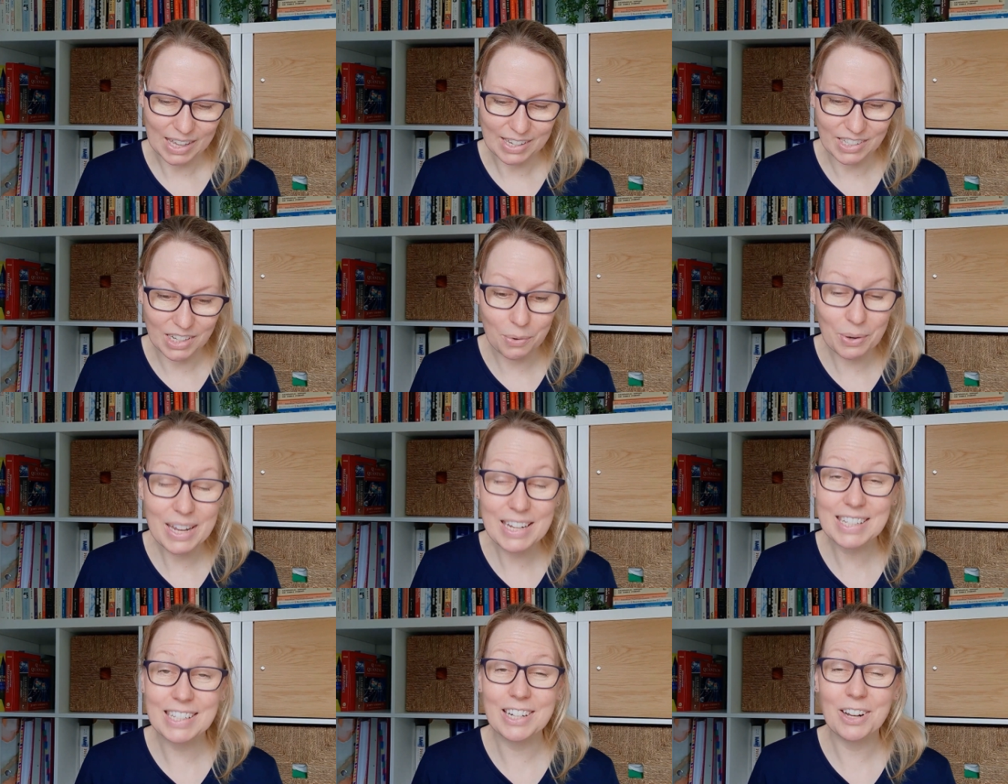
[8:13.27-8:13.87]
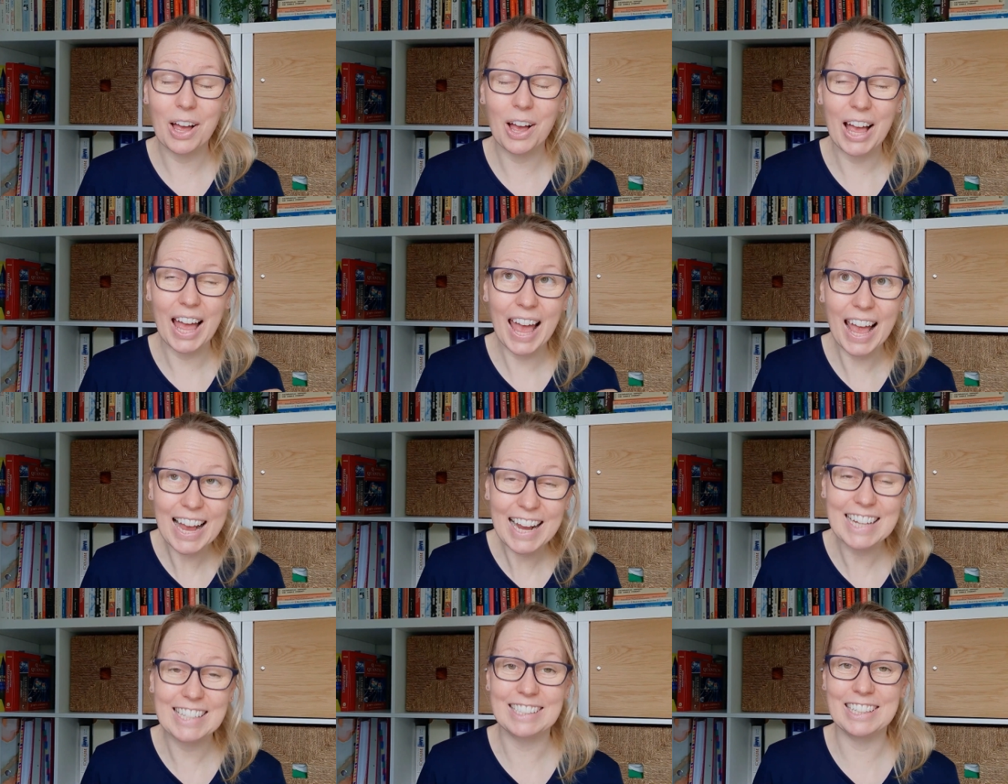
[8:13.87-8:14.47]
So it's an
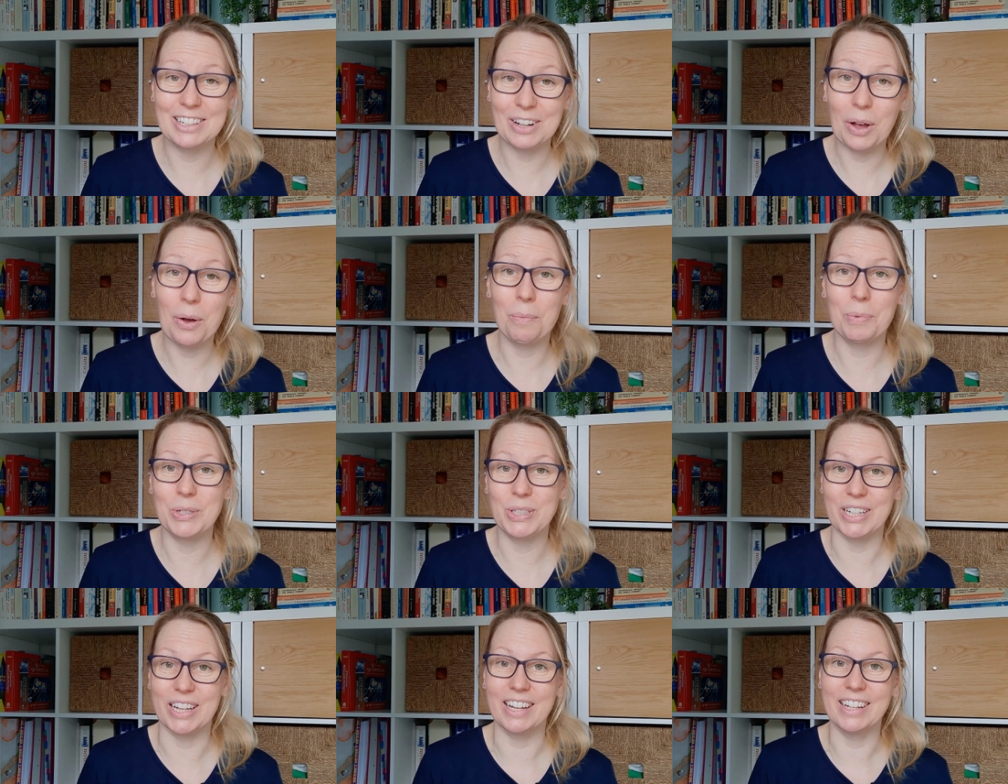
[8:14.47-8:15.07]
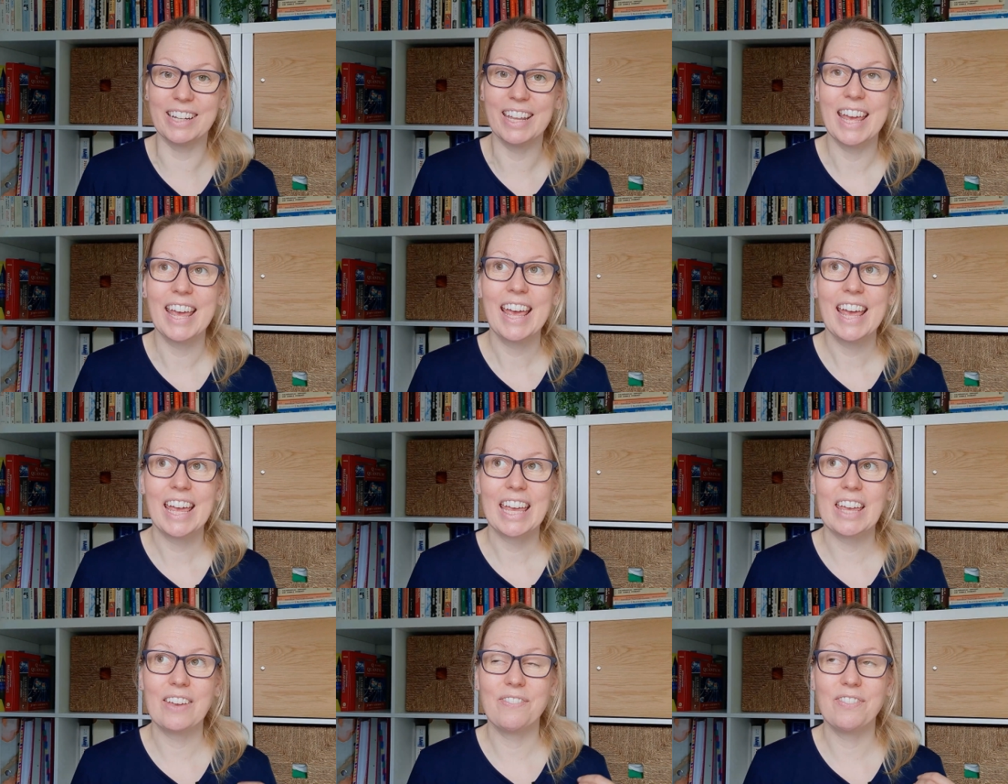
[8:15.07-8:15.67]
excellent option
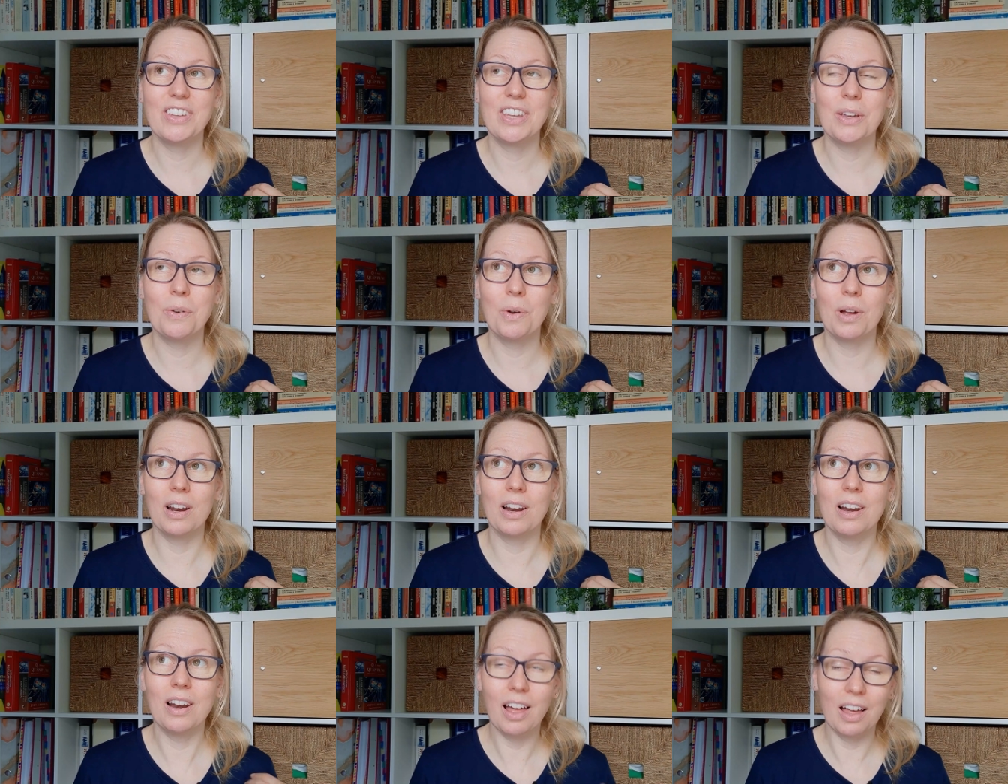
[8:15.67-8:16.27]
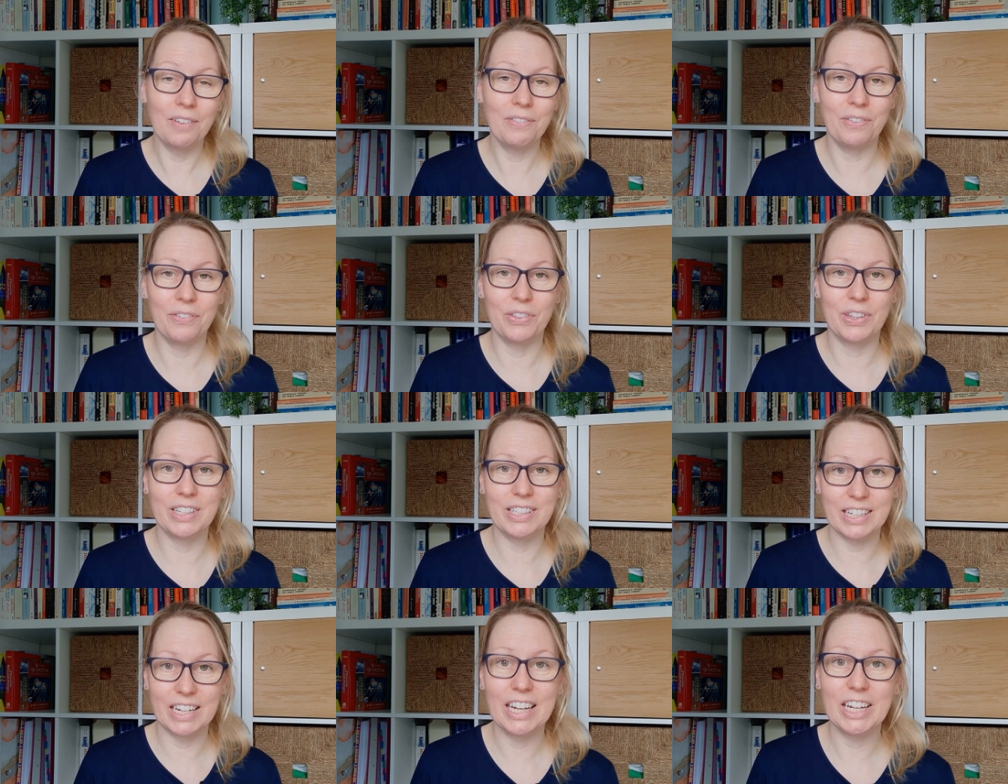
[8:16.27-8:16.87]
if you love
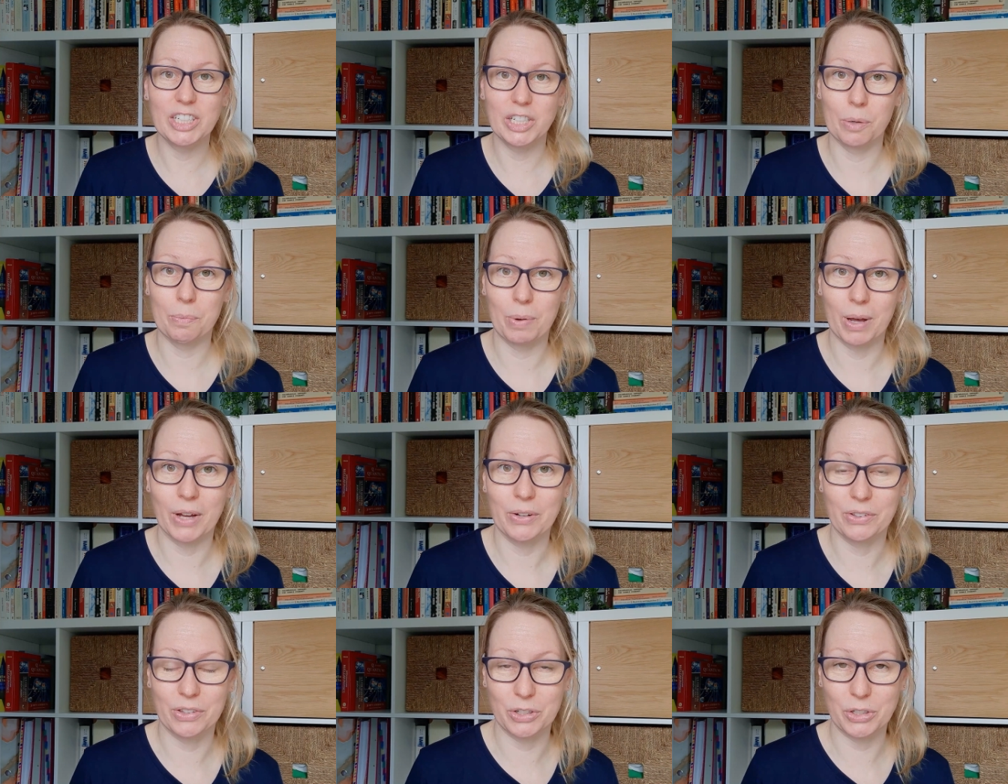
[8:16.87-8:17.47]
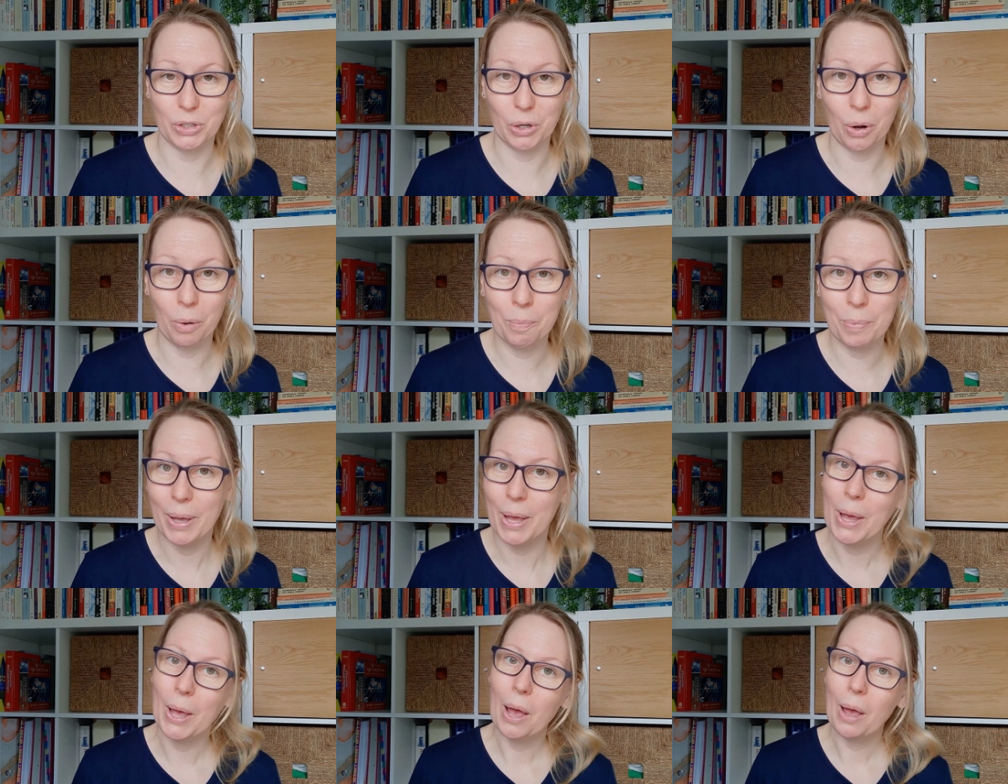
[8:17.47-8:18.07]
the teaching part of the job,